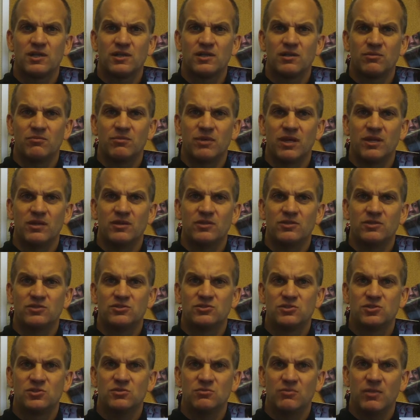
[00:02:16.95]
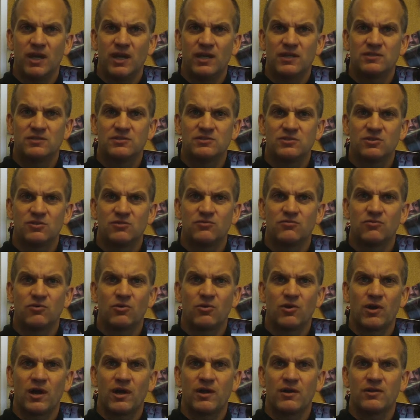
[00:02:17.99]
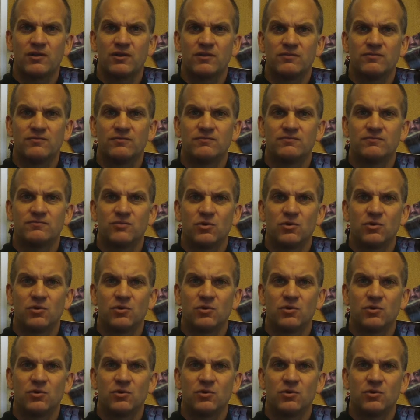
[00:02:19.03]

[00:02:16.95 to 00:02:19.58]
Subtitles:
Now the men, there's two men. So four out of the